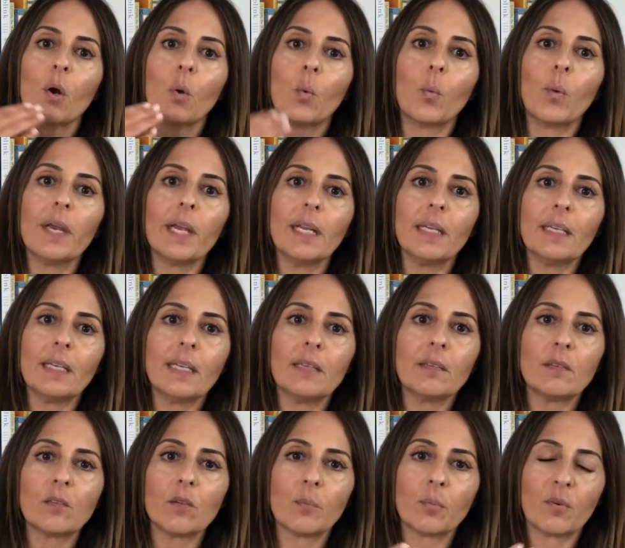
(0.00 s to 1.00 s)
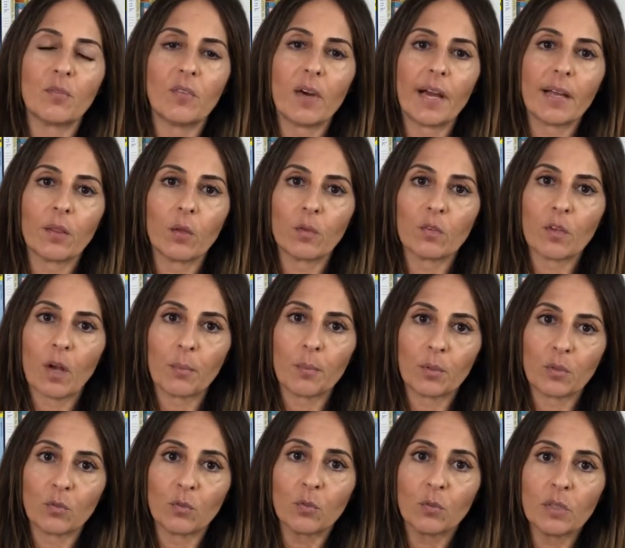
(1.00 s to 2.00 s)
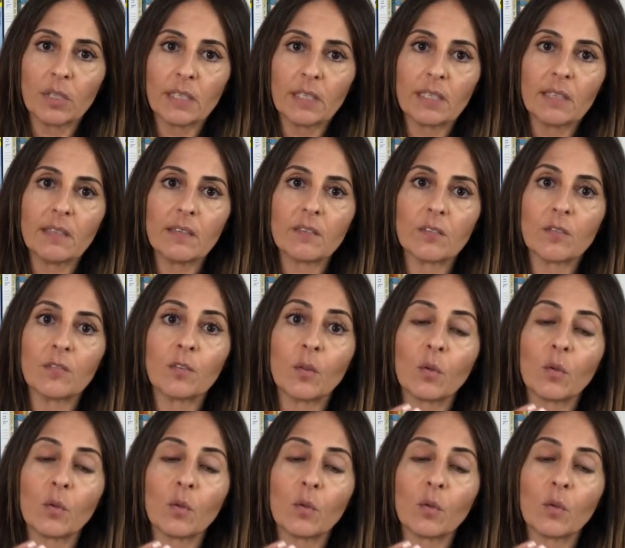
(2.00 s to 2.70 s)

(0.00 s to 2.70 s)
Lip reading: We need to provide those opportunities,